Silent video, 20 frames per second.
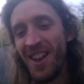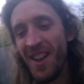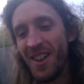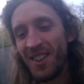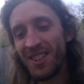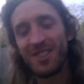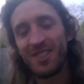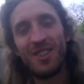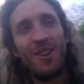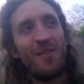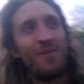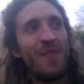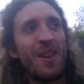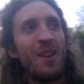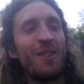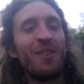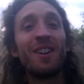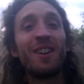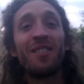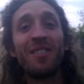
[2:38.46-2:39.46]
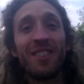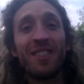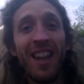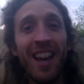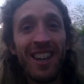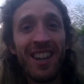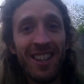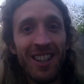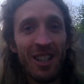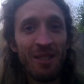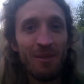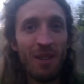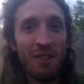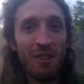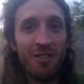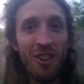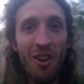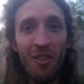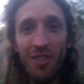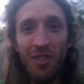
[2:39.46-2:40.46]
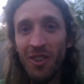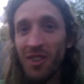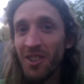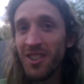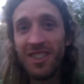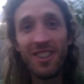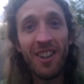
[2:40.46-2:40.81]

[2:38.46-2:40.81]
Some people are fanatical about raw foods.